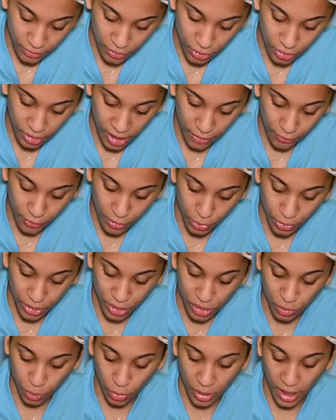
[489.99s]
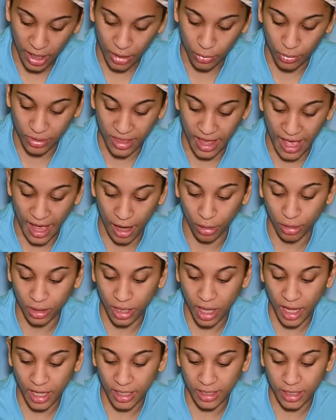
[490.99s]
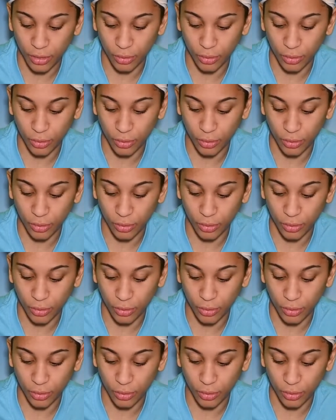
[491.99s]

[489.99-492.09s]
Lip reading: do it every which way. With the outline,